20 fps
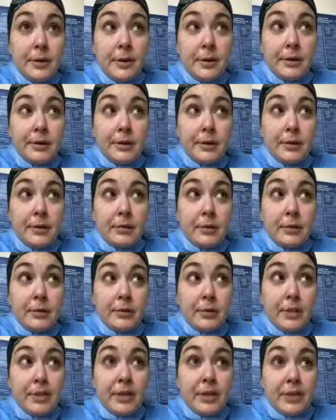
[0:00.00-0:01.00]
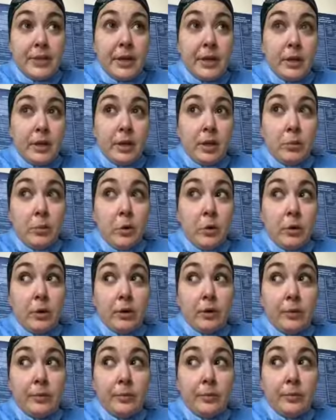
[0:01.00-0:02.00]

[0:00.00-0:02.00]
I don't even know what to say anymore.